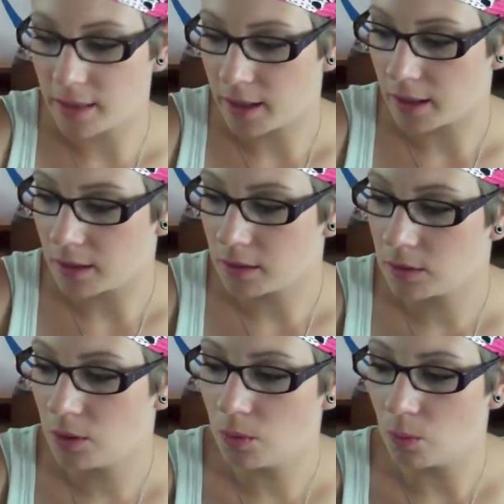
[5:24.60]
in there
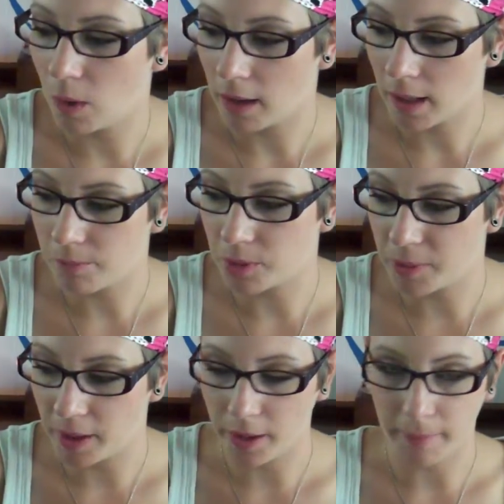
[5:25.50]
while I'm
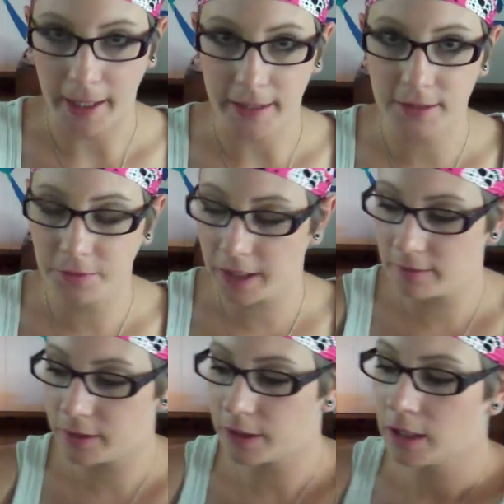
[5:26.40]
preparing my next
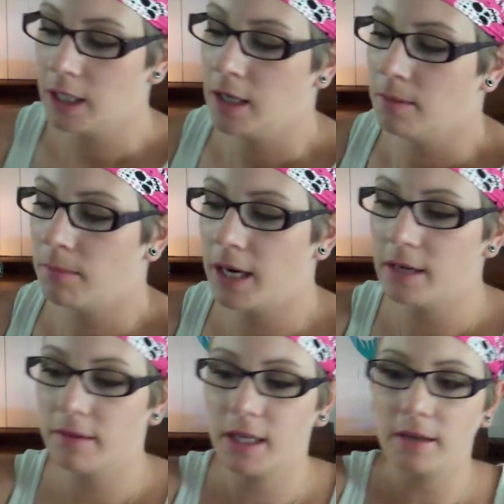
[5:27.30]
flavor. Might
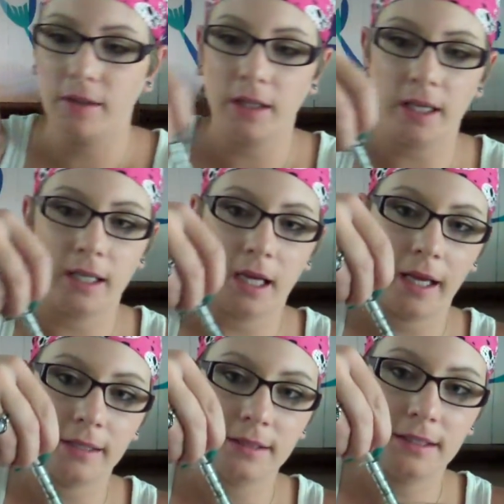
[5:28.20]
even give it like a
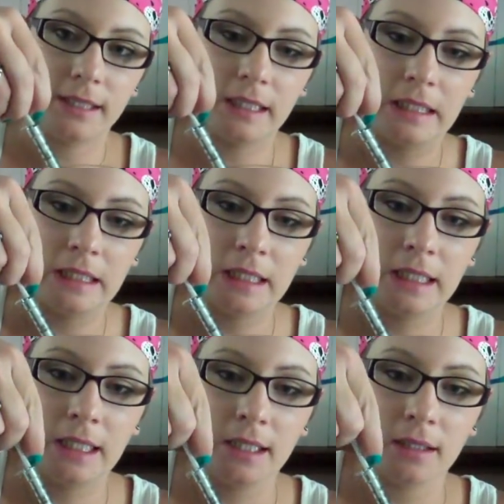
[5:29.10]
nice
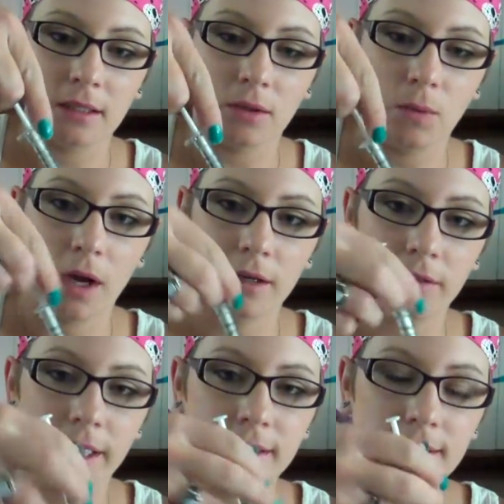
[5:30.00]
little water
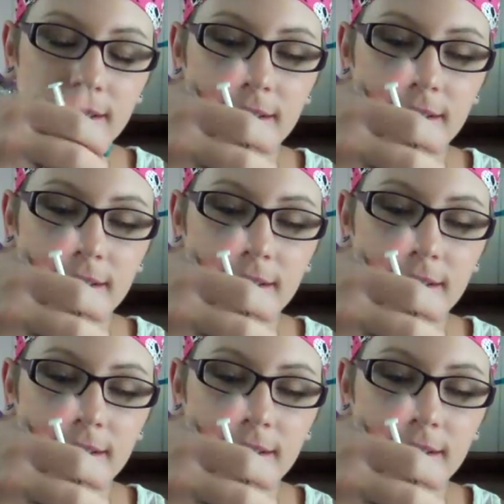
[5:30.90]
rinse,